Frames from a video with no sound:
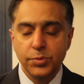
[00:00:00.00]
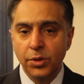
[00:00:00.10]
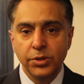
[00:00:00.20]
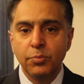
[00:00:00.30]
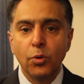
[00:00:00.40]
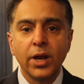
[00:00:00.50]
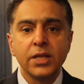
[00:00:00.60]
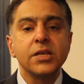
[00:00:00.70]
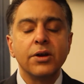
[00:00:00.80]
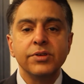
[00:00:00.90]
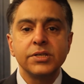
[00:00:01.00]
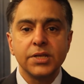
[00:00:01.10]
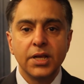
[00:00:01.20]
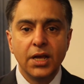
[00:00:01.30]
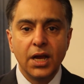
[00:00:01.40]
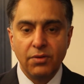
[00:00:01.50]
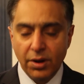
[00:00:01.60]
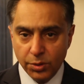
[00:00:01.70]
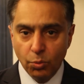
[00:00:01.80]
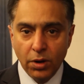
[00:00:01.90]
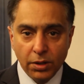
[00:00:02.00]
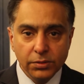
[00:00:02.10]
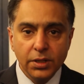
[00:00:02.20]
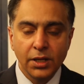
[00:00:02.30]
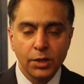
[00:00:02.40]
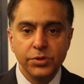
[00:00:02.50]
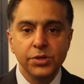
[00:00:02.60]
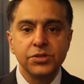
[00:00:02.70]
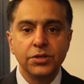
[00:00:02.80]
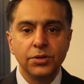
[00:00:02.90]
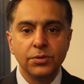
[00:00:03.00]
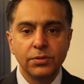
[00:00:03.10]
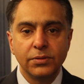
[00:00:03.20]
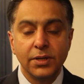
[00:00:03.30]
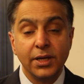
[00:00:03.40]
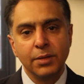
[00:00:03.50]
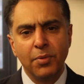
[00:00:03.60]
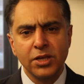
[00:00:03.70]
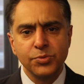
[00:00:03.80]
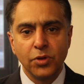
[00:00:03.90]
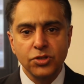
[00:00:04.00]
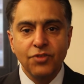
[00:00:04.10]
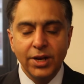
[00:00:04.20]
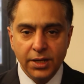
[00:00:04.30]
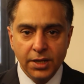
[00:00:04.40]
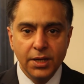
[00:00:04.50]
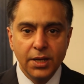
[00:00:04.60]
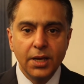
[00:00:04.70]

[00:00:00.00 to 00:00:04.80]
We don't deport our terrorists around the world like we used to do in the past with Australia.